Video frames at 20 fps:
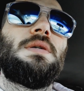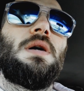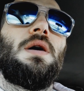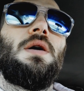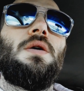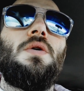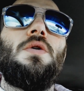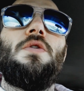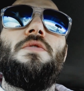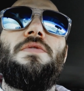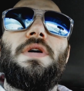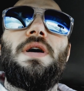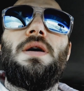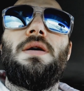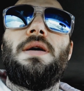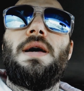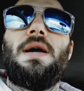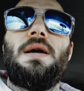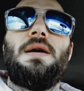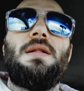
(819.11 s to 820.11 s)
So hopefully
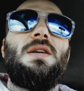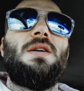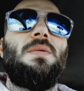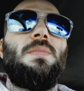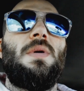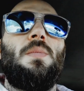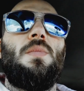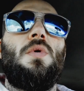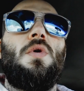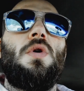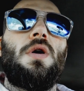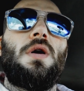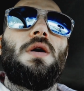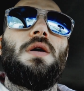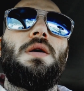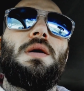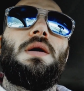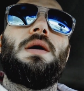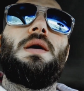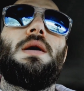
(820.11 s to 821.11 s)
I'll get a little bit more
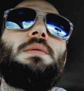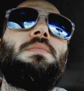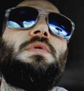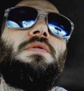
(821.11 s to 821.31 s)
uh,